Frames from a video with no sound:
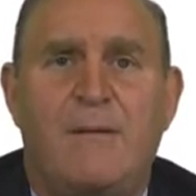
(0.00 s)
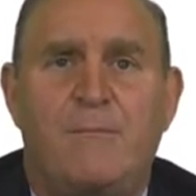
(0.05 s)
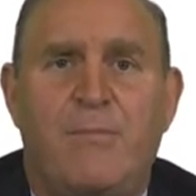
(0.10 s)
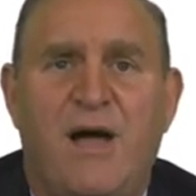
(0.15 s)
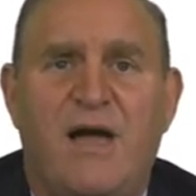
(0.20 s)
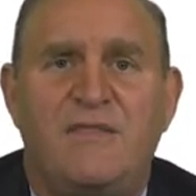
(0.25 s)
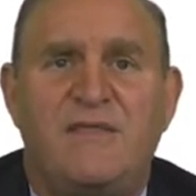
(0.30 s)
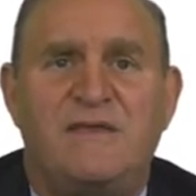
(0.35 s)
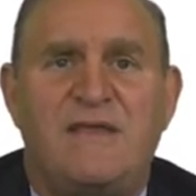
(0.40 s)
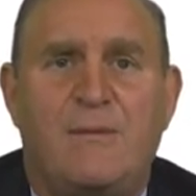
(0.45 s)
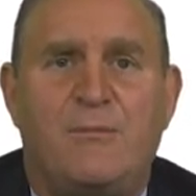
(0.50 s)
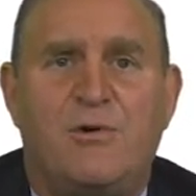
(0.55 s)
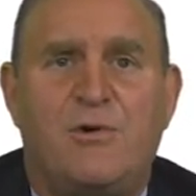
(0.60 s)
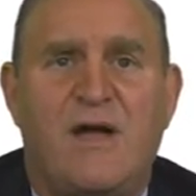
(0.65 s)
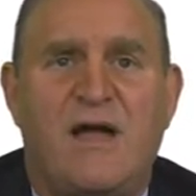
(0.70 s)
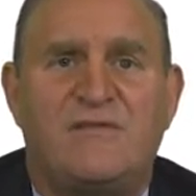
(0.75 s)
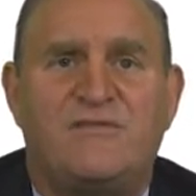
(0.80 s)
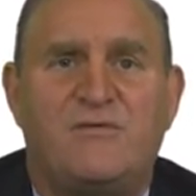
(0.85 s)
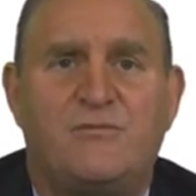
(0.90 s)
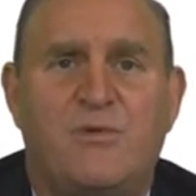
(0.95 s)
by the
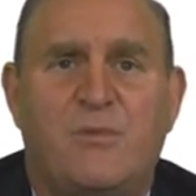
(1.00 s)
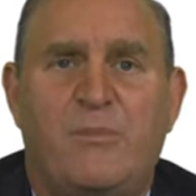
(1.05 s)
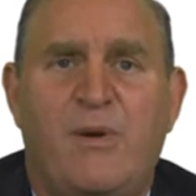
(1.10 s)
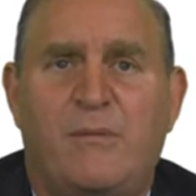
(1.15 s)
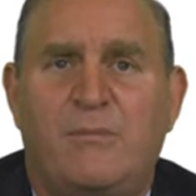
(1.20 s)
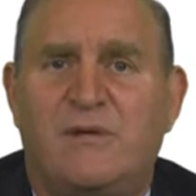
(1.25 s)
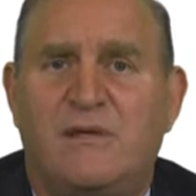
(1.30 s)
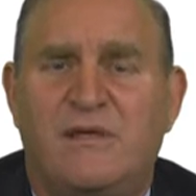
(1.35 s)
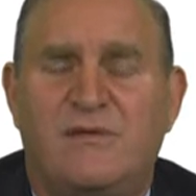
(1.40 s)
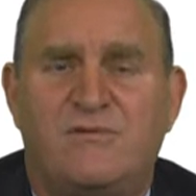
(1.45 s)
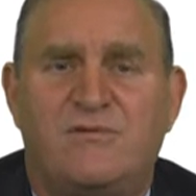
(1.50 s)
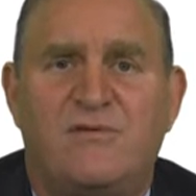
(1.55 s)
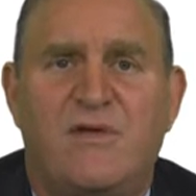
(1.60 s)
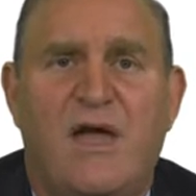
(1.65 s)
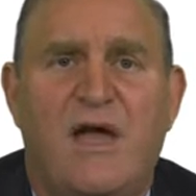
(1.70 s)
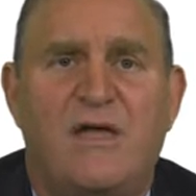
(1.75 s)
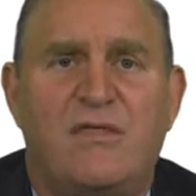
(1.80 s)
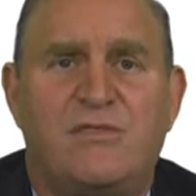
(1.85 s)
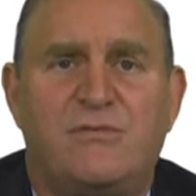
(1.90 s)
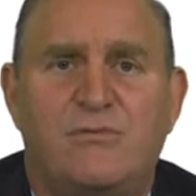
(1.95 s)
Democrats and Republicans
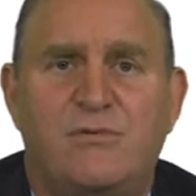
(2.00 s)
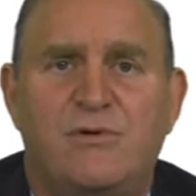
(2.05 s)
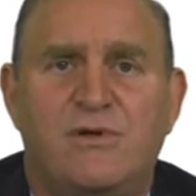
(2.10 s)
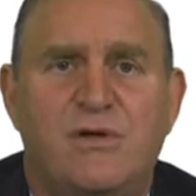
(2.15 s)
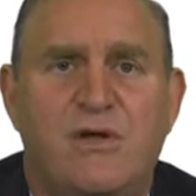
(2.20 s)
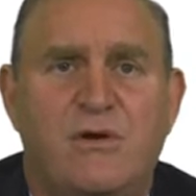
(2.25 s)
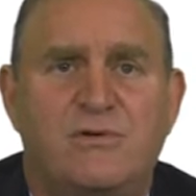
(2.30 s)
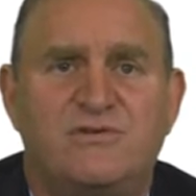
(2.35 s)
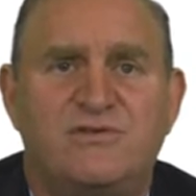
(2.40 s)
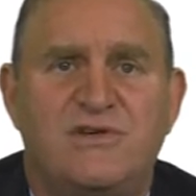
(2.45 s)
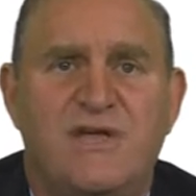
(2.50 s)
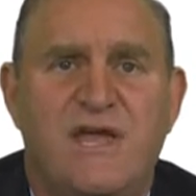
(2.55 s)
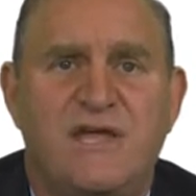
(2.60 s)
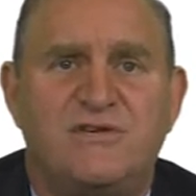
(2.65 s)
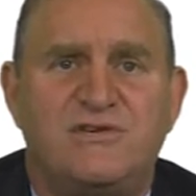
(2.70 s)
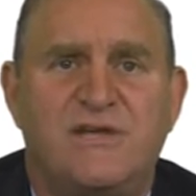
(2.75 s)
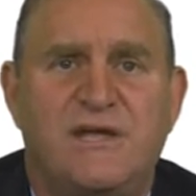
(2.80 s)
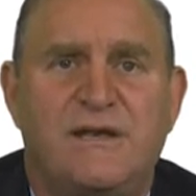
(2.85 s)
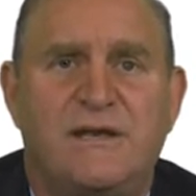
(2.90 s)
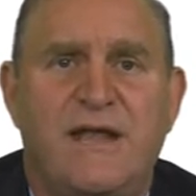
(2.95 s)
uh, through
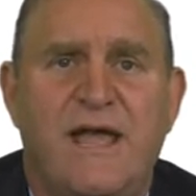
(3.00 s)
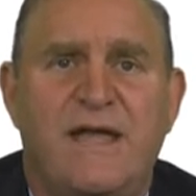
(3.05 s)
negotiation.